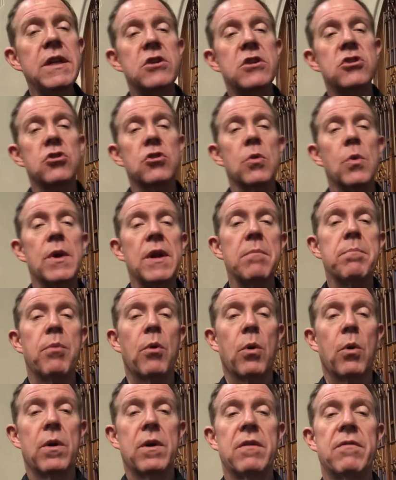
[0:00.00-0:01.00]
true and
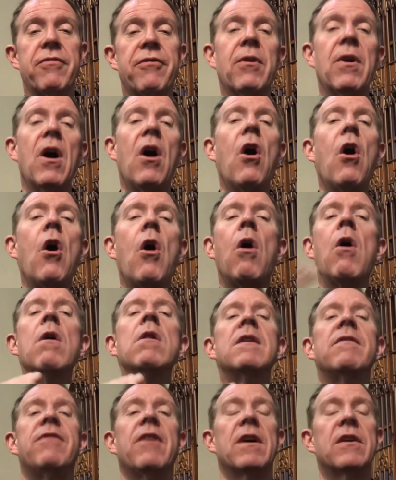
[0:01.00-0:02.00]
important for
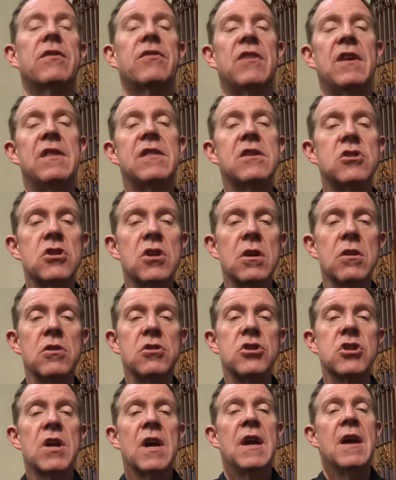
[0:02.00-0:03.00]
all of us in the
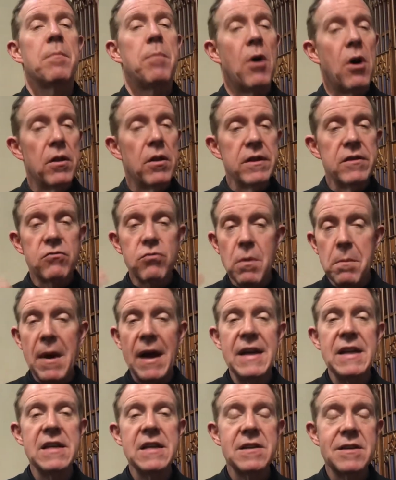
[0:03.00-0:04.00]
church. Paul is
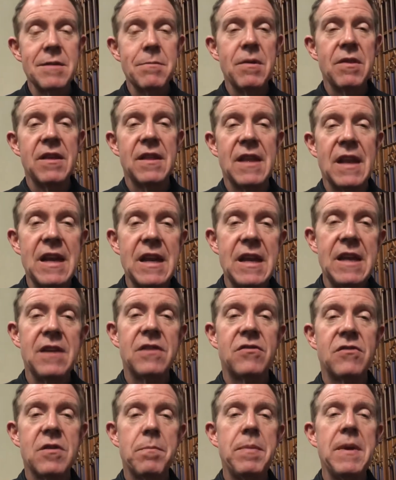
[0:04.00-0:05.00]
reminding Timothy that he
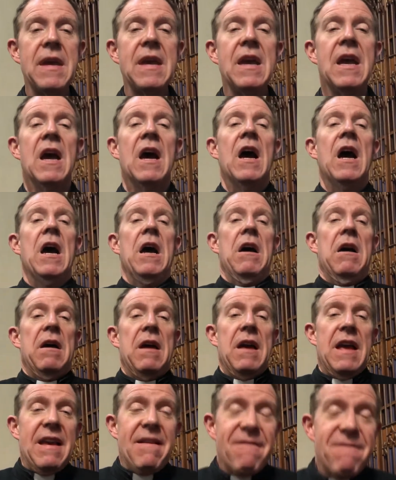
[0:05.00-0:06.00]
is to be
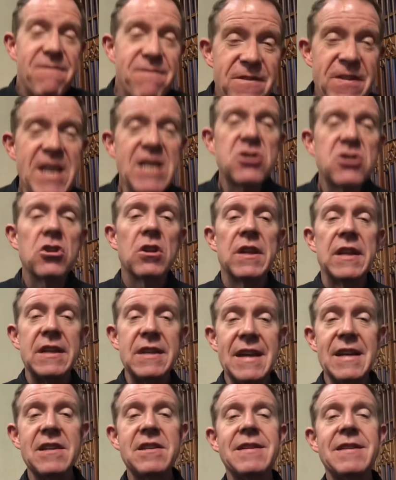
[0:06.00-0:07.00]

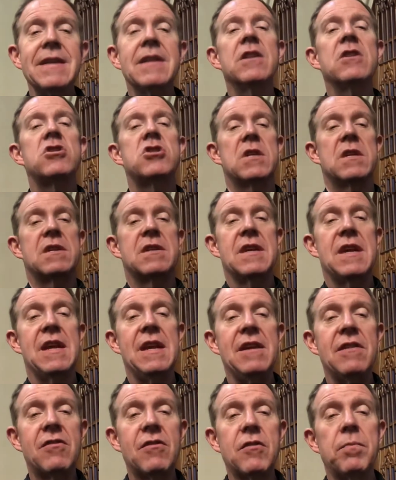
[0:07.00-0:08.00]
vigilant and diligent
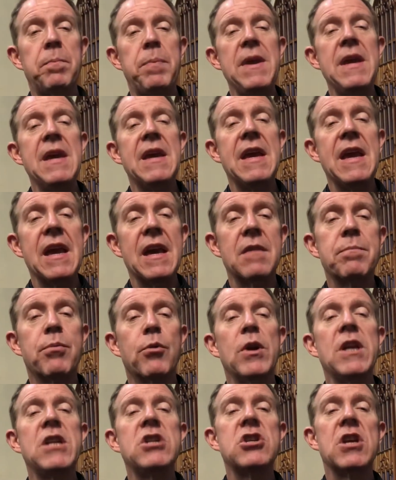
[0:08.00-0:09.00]
in speaking and
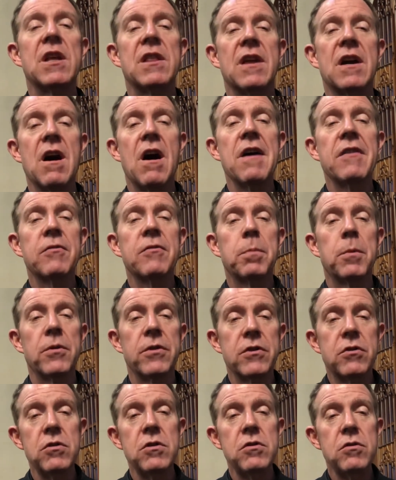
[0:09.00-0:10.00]
preaching the gospel,
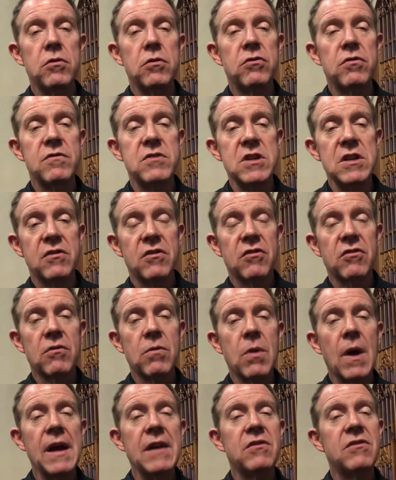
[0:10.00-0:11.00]
the good news of Jesus
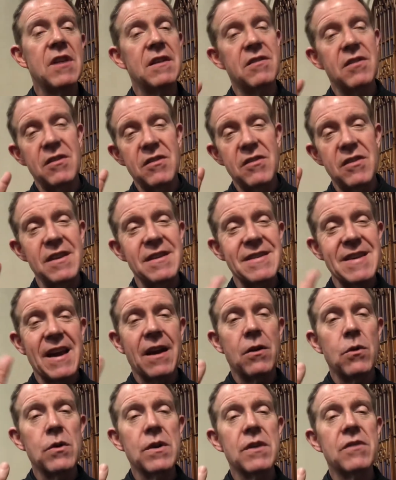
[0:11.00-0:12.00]
Christ. That's his
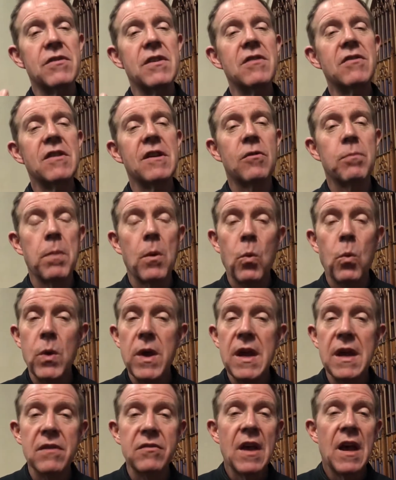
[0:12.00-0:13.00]
entire existence. But
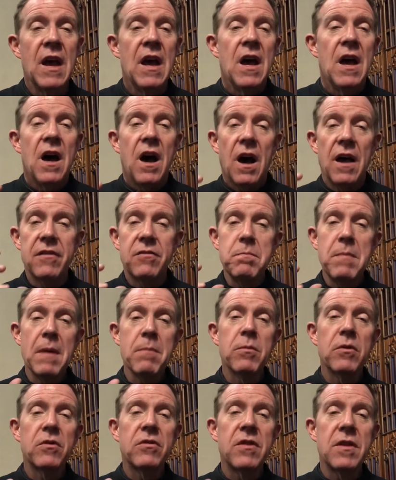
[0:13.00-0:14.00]
we as
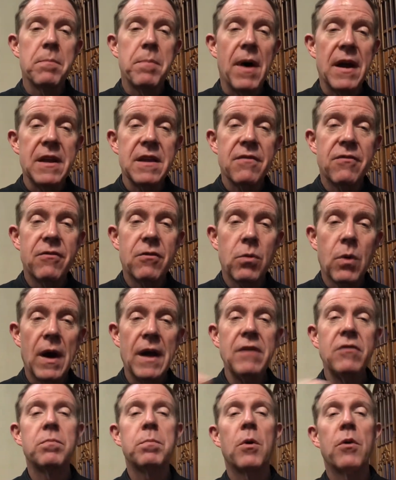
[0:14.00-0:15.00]
members of the body of
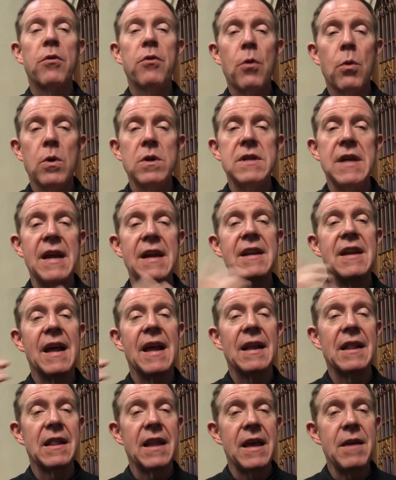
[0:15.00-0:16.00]
Christ, both ordained
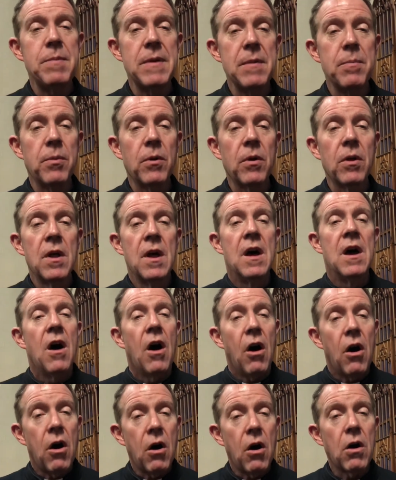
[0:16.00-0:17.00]
and lay people,
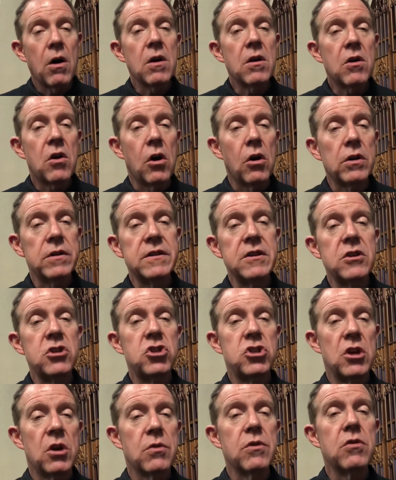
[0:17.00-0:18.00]
are called to
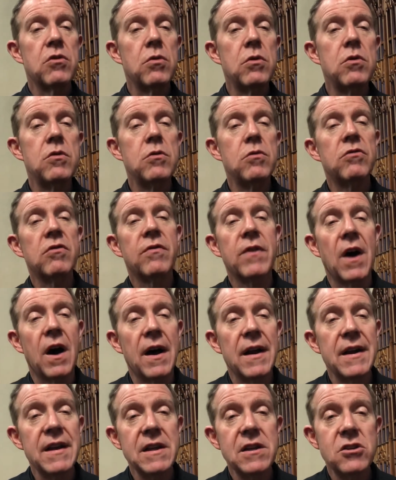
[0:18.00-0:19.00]
share the good news of
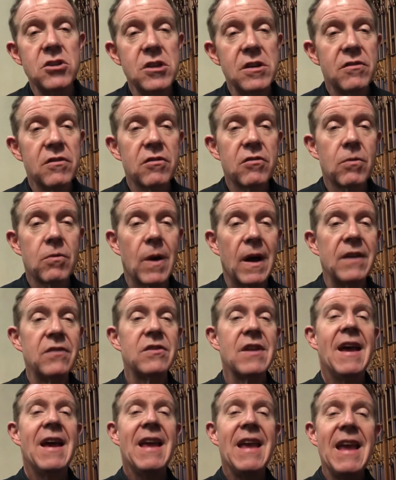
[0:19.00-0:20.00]
God in Jesus Christ
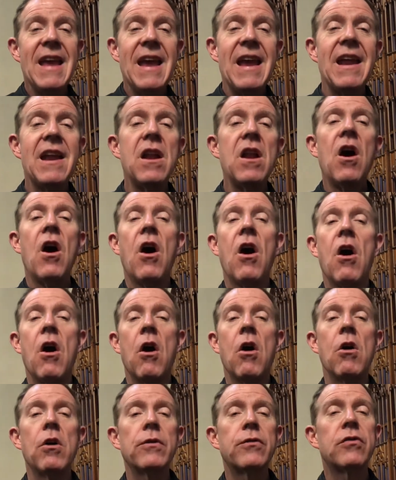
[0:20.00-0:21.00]
in
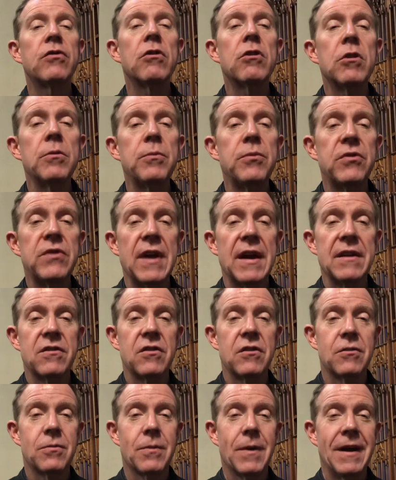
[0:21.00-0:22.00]
all
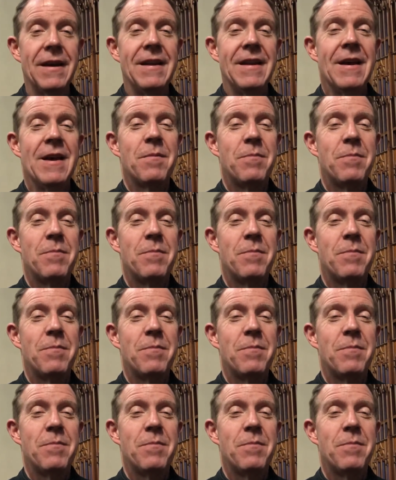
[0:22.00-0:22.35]
circumstances, right?